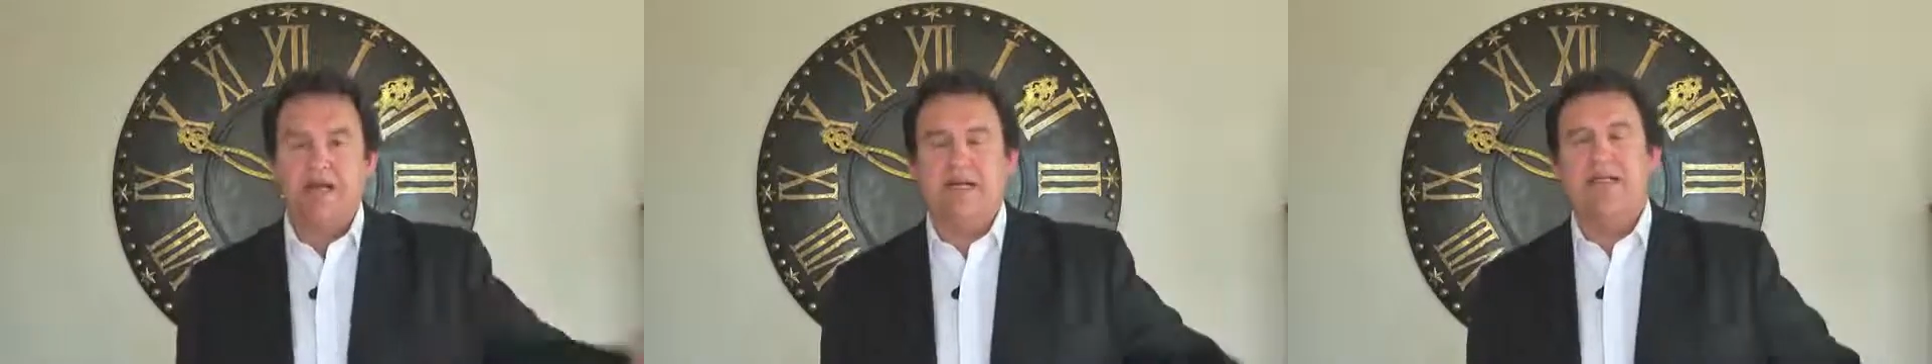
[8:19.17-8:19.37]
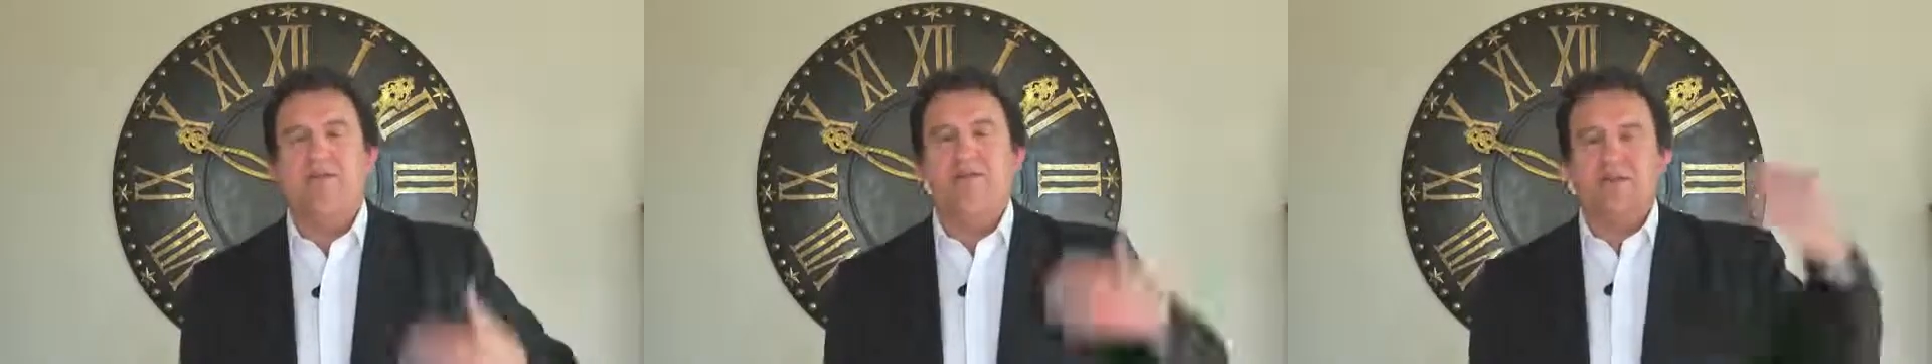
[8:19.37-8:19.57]

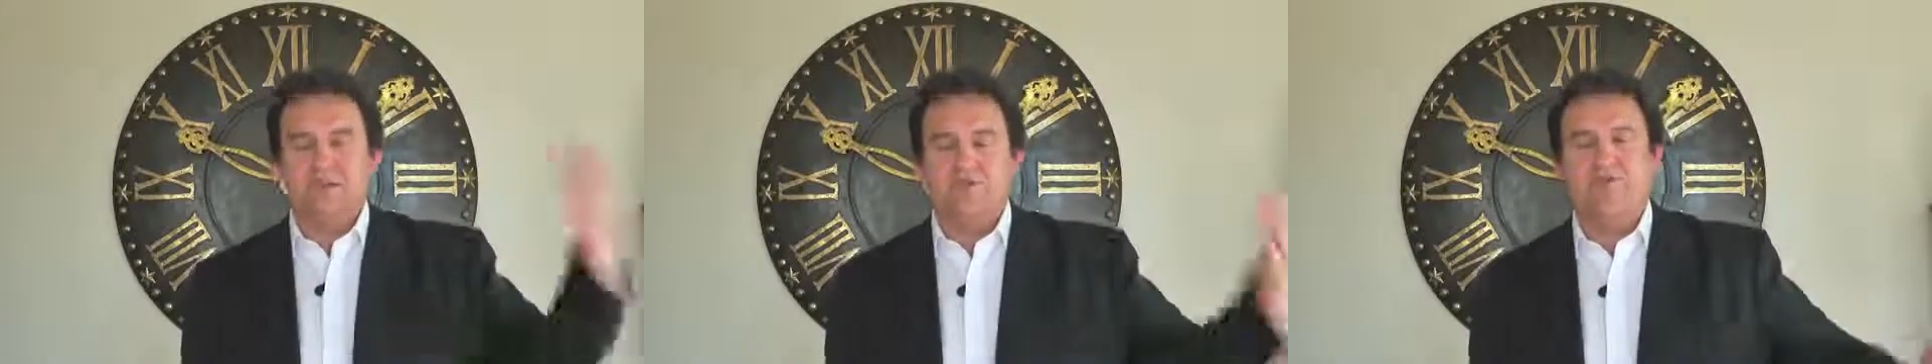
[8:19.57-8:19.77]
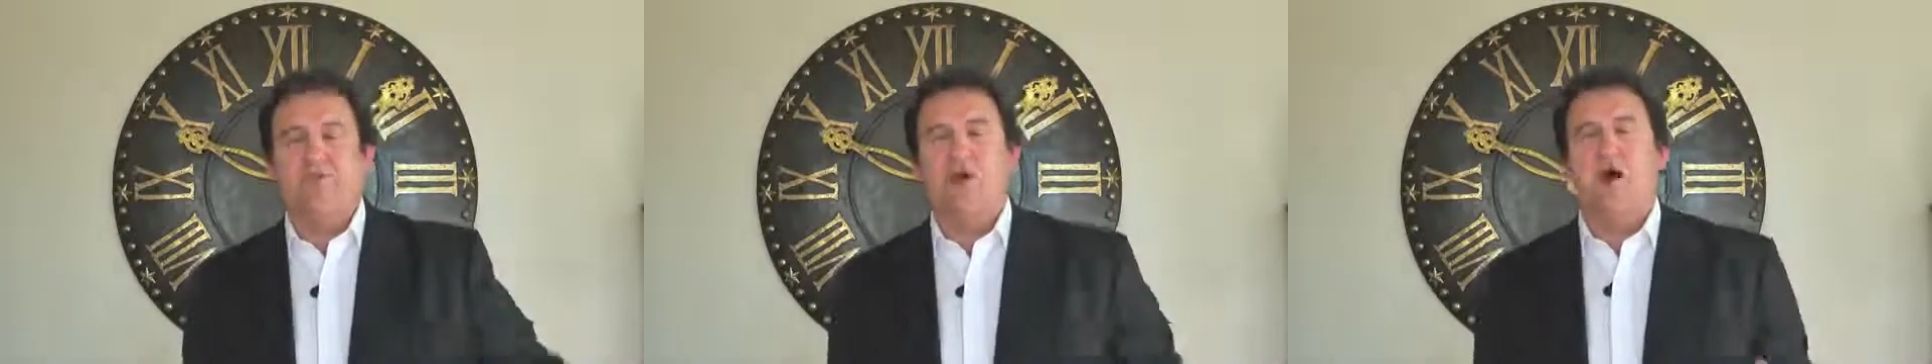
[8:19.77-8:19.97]
let's
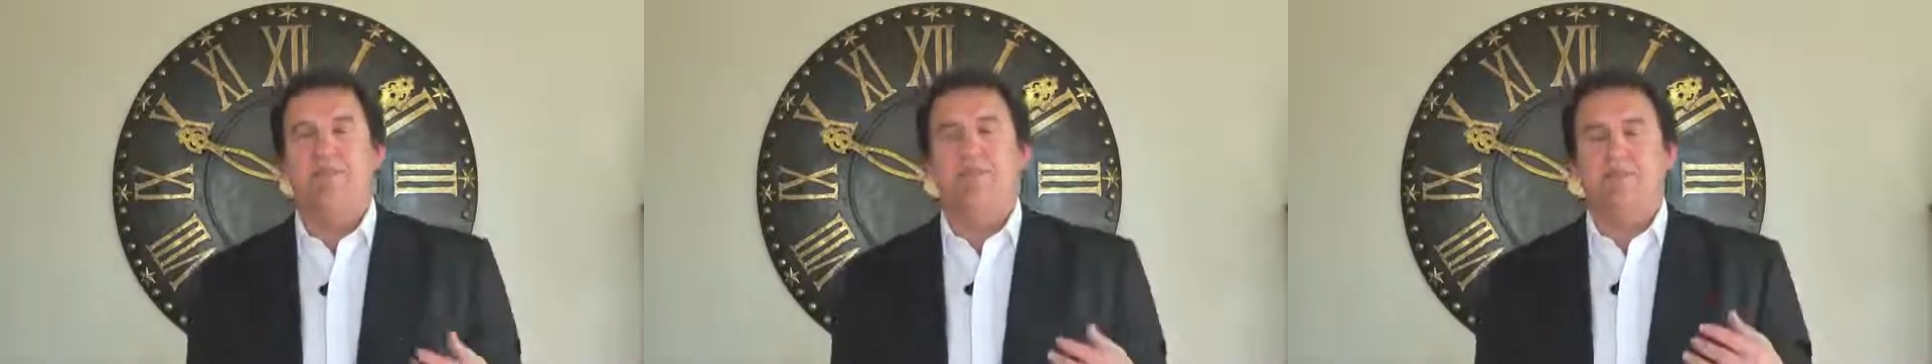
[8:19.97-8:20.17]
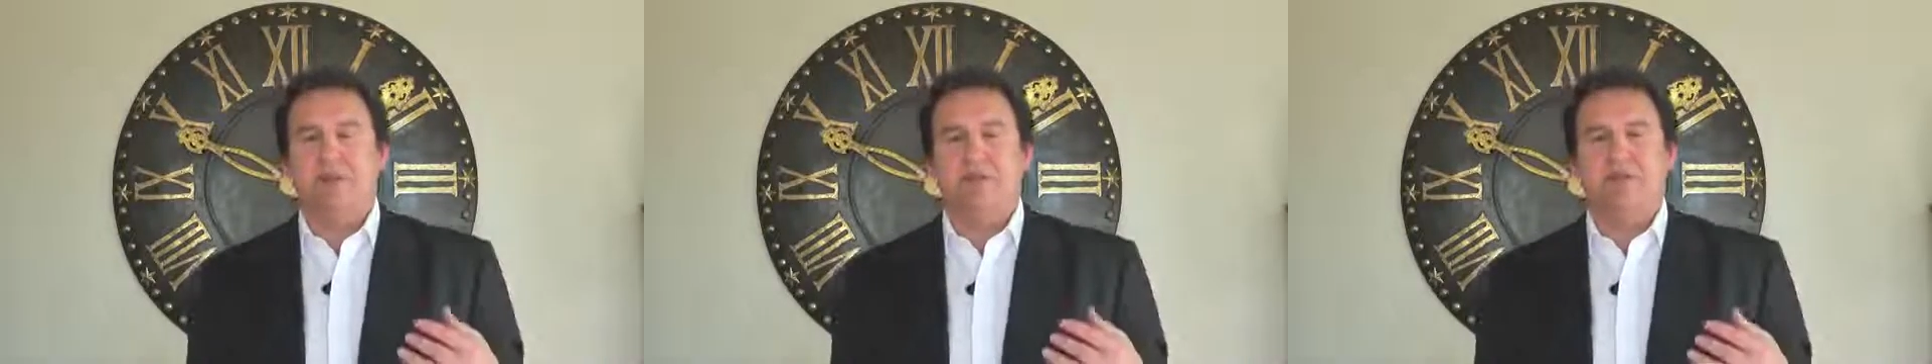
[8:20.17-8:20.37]
just find
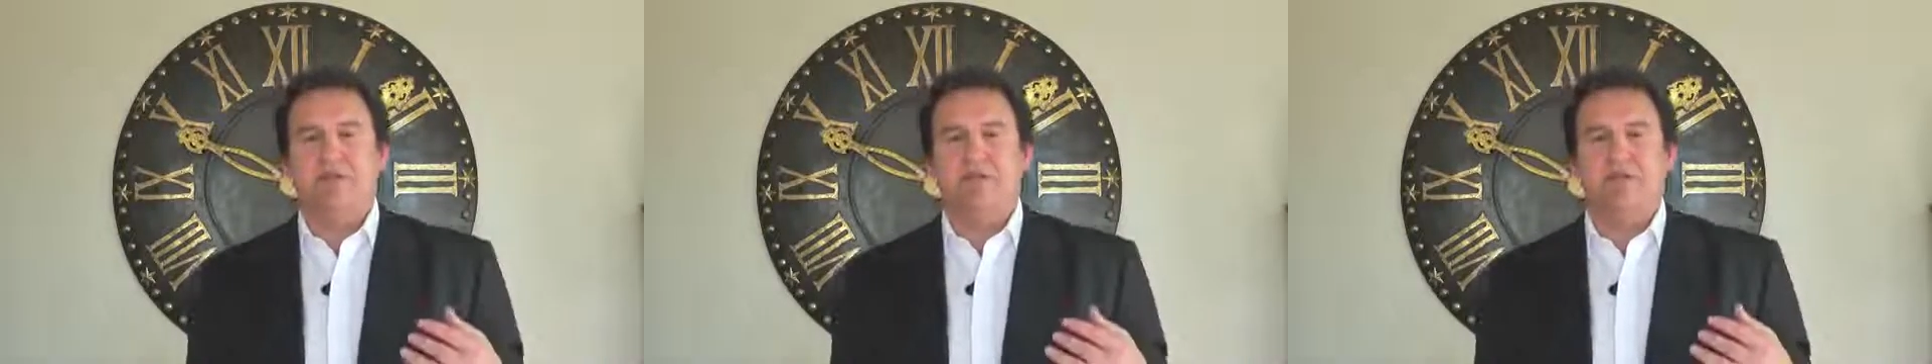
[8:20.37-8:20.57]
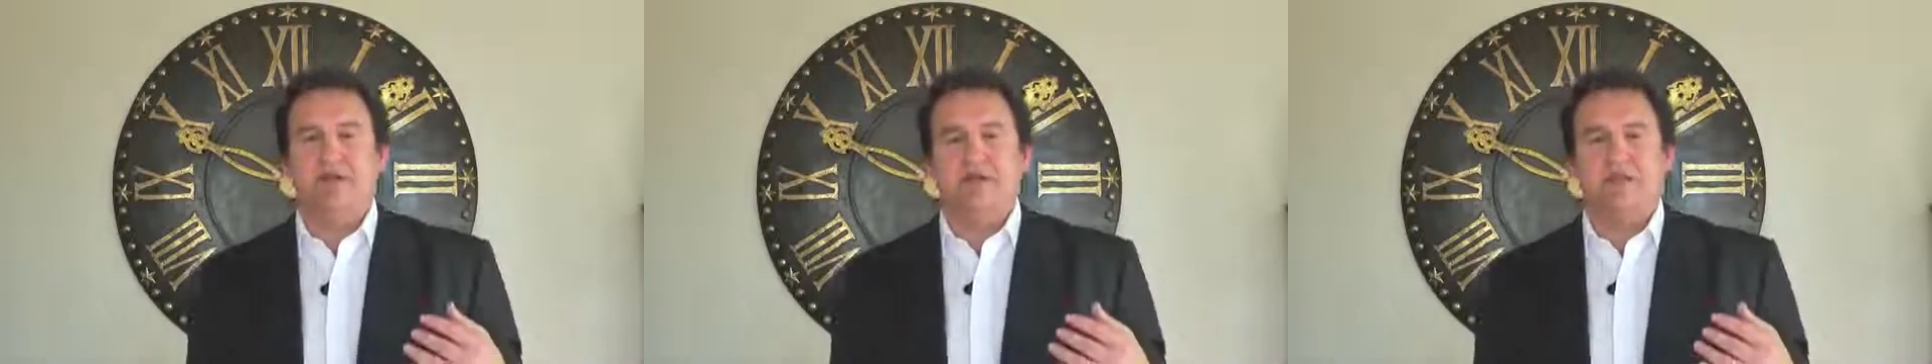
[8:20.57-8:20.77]
the people who
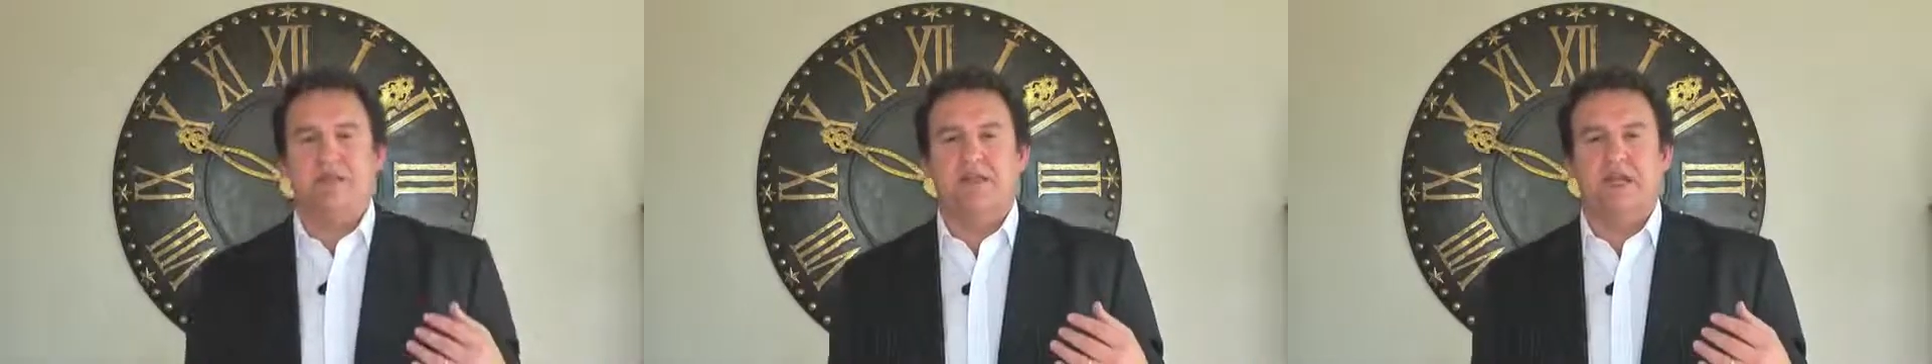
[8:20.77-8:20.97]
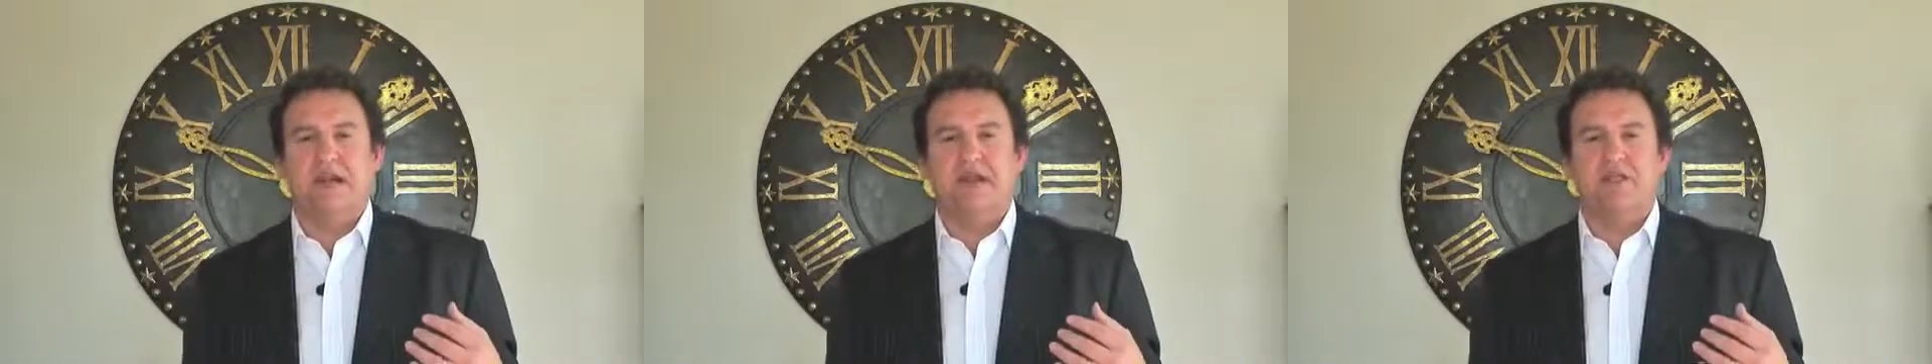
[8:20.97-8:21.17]
will take
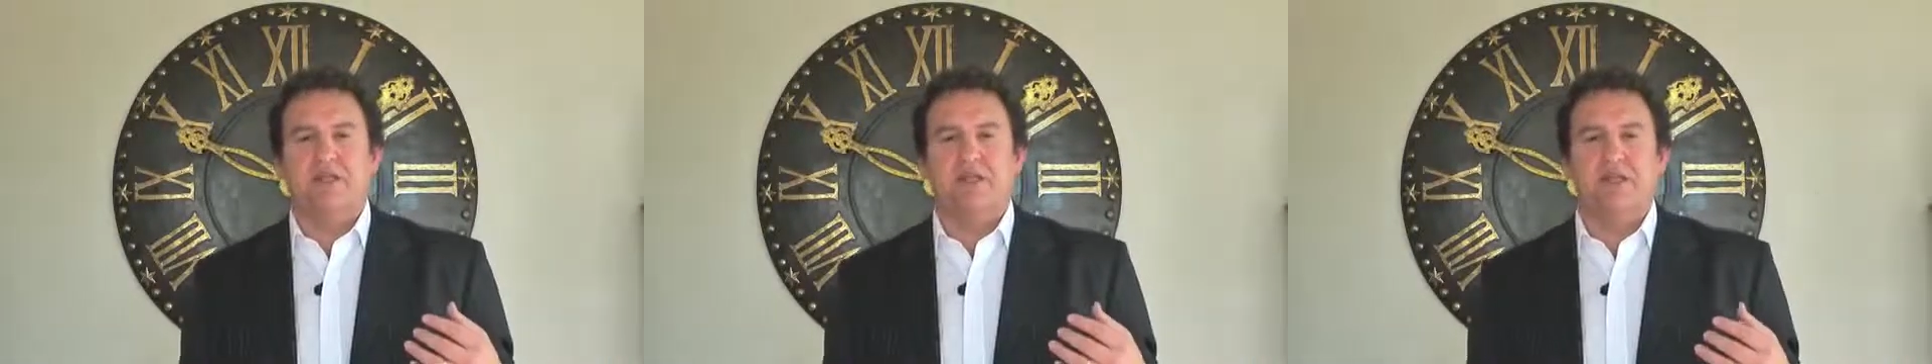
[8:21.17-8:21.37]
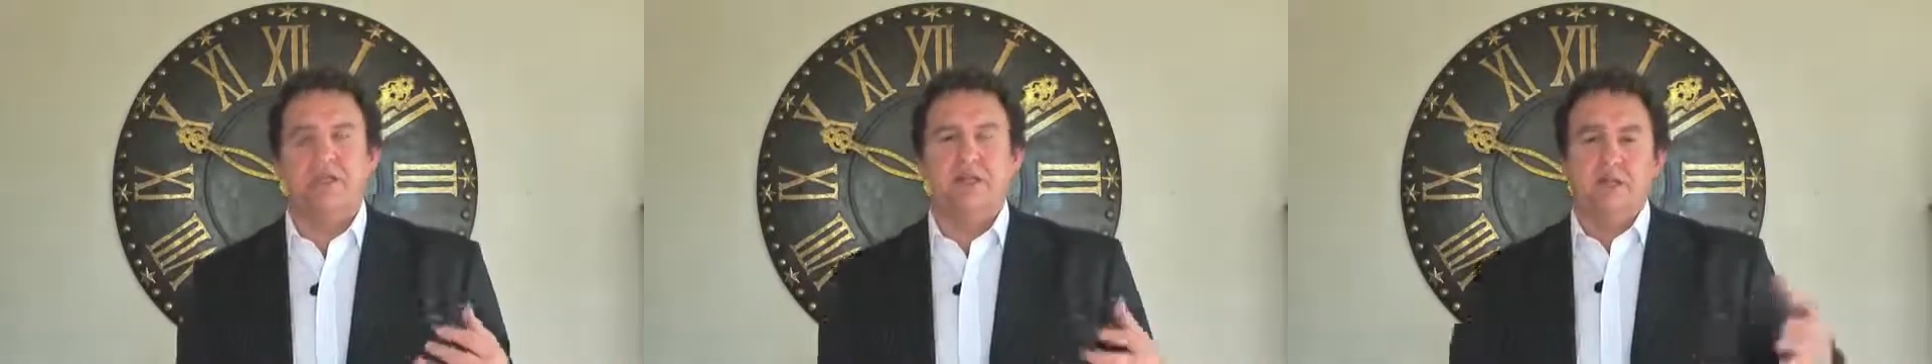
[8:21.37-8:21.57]
the
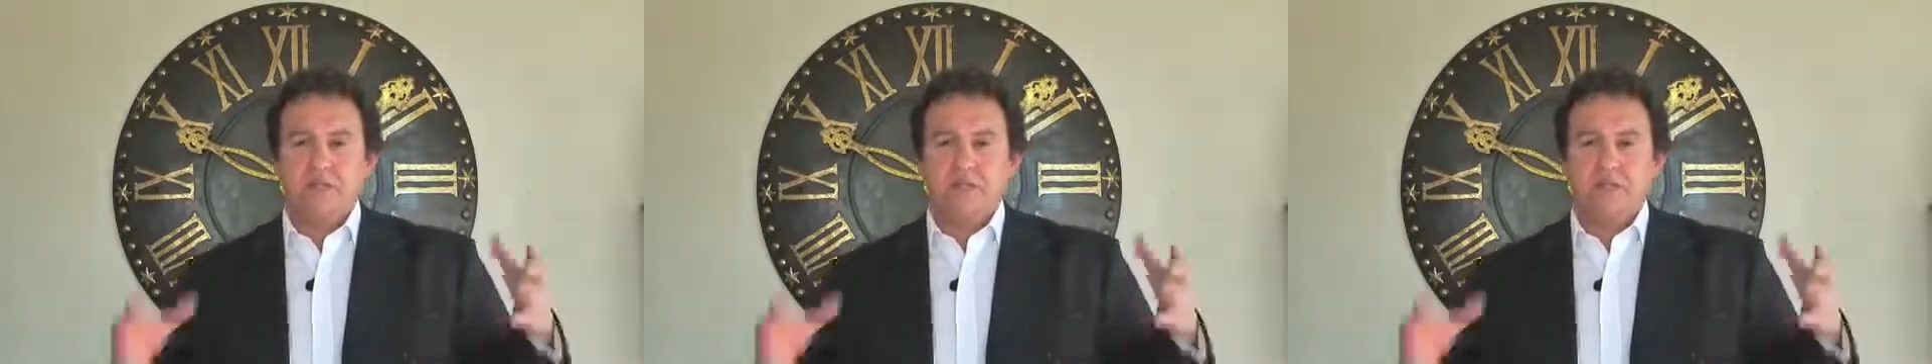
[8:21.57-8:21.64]
action.